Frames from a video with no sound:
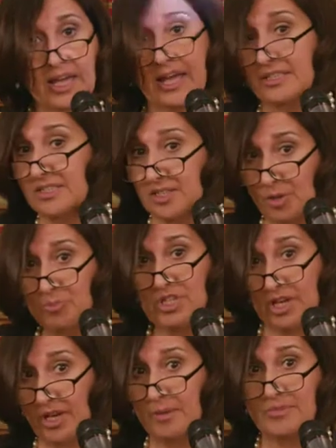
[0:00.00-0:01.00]
and
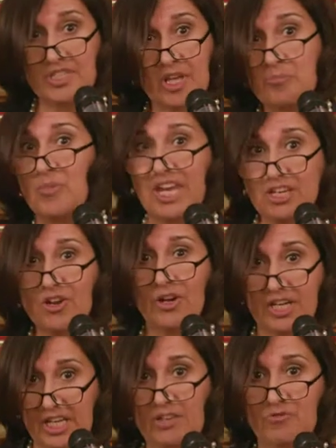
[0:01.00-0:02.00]
sometimes they may
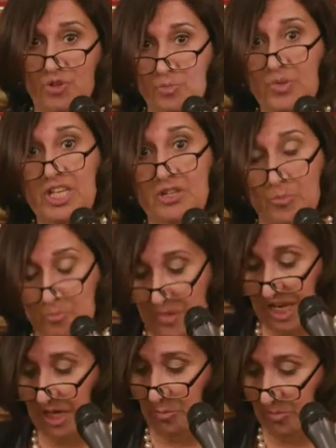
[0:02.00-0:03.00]
not even be the
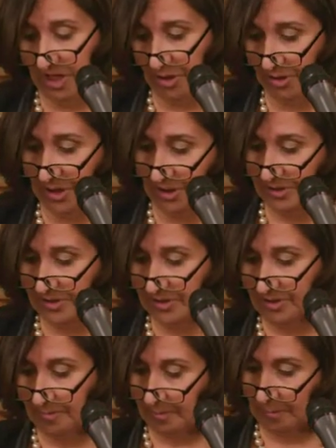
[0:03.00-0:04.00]
main barriers.